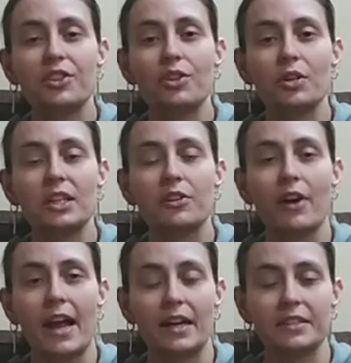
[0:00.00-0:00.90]
to 30
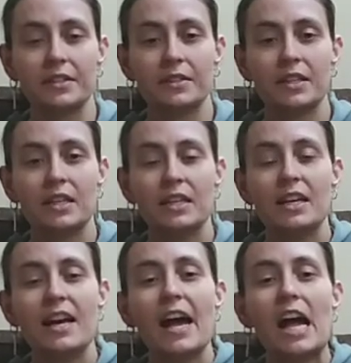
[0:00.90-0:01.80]
grand.
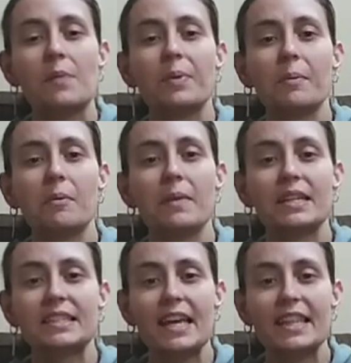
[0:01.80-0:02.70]
And people
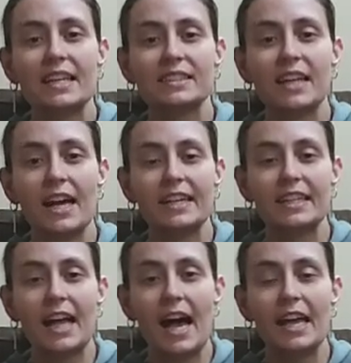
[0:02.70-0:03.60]
may say that's not a
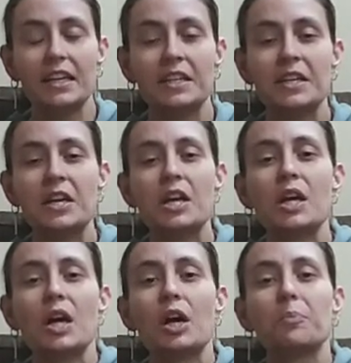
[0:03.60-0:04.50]
lot,
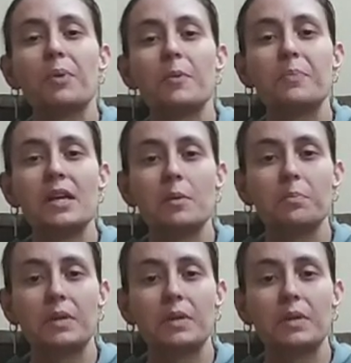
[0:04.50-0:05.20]
but being